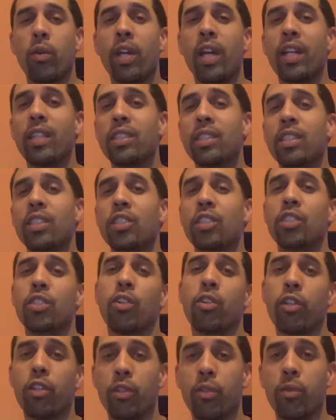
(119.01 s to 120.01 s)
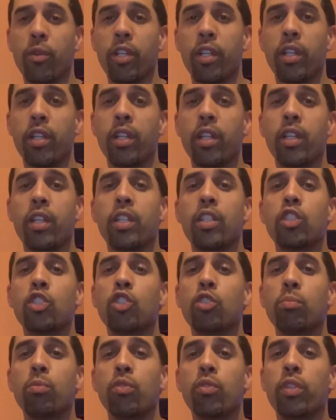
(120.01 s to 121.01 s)
at 633
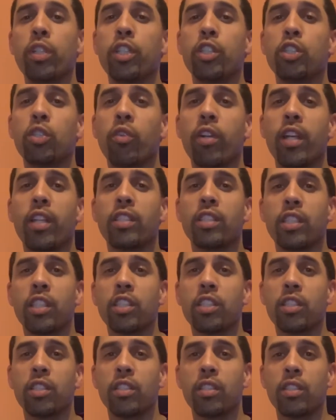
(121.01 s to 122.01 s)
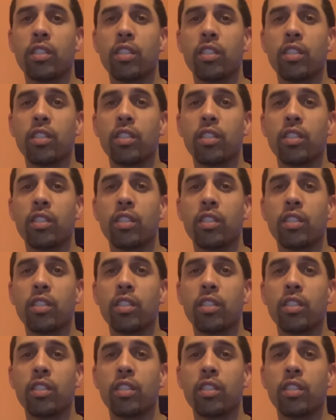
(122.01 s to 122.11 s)
smoothly transitions